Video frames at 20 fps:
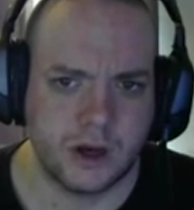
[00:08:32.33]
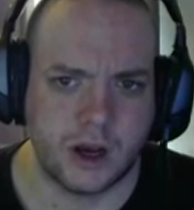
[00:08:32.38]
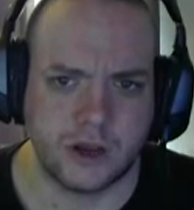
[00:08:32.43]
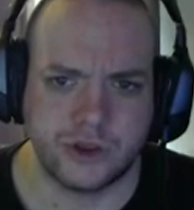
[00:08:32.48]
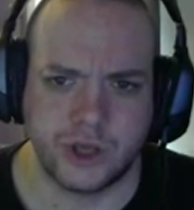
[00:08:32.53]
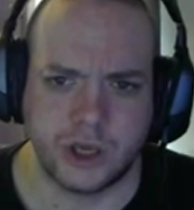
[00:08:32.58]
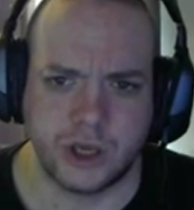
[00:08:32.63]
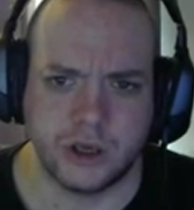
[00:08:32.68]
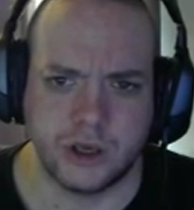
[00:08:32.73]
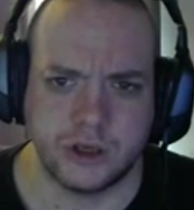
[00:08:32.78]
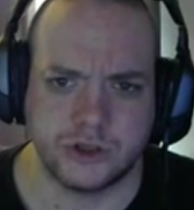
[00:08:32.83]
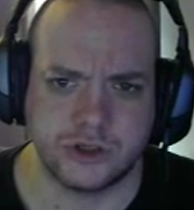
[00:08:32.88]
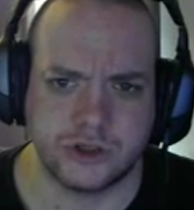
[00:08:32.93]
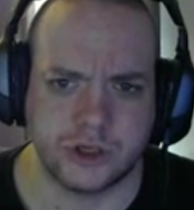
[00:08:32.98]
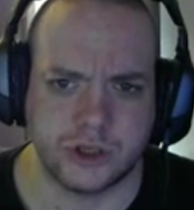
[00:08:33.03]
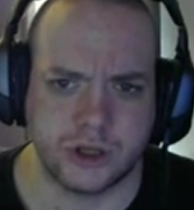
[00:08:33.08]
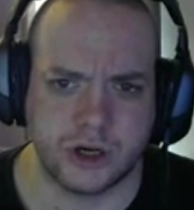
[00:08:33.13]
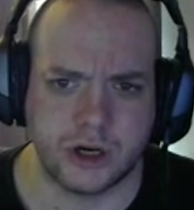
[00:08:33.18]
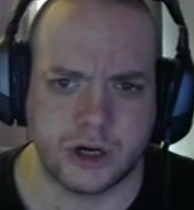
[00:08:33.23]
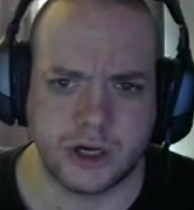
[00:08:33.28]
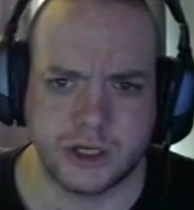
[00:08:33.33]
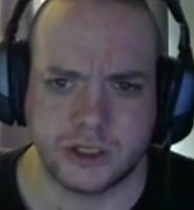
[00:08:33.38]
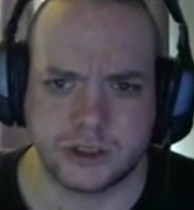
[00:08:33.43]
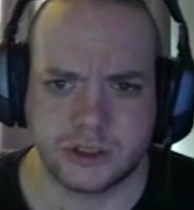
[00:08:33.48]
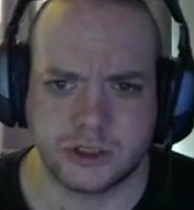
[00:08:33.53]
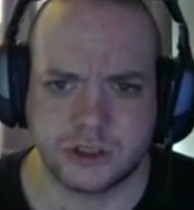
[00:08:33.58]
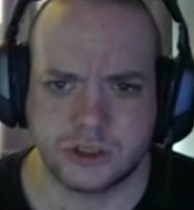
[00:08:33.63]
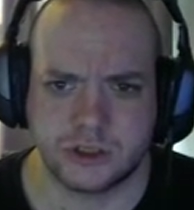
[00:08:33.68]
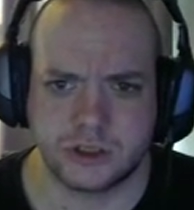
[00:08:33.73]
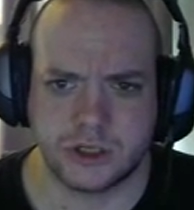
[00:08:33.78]
I think he's got the
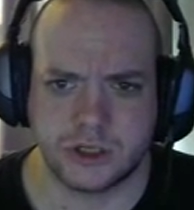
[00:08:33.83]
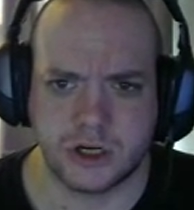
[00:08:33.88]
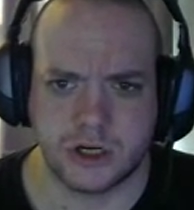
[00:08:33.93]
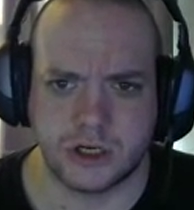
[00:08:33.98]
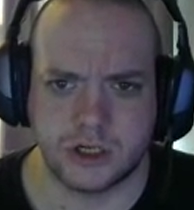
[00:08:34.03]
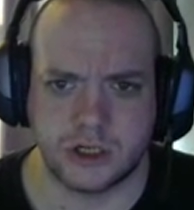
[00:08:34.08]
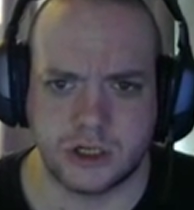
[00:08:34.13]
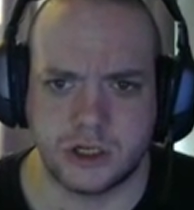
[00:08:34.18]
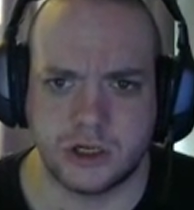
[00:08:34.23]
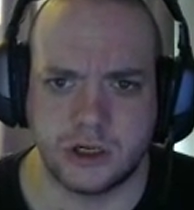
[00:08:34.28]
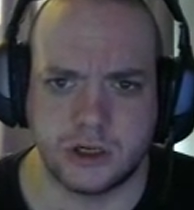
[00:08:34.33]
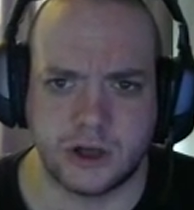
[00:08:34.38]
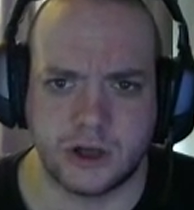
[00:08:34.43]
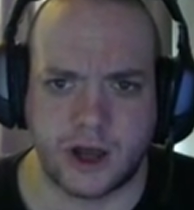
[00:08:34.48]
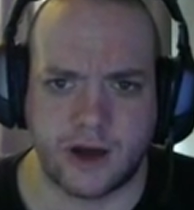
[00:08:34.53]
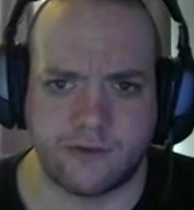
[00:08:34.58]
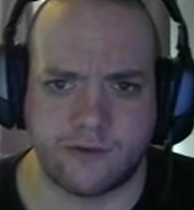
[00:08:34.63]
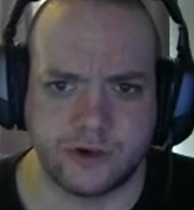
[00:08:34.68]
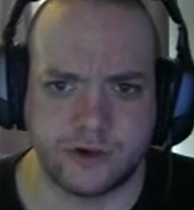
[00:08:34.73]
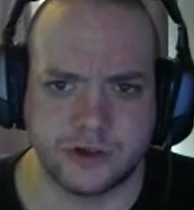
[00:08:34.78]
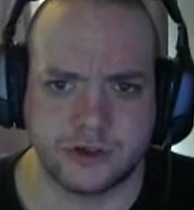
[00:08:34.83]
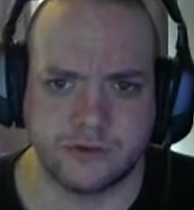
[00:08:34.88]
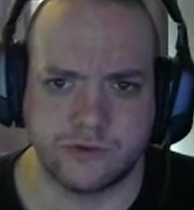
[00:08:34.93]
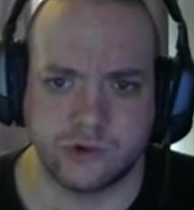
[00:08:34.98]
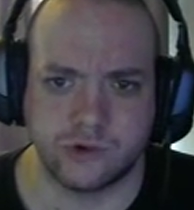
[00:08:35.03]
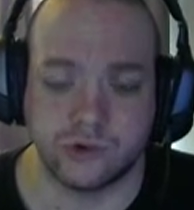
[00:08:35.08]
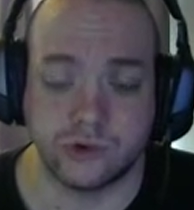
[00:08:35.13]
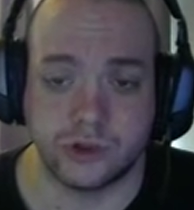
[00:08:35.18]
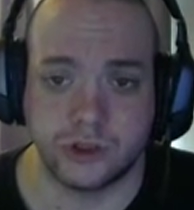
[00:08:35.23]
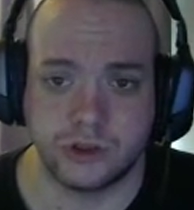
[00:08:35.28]
highest average of
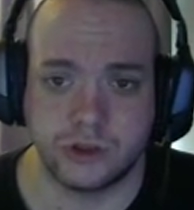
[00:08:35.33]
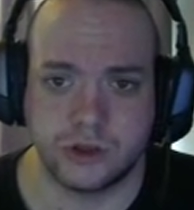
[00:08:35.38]
all.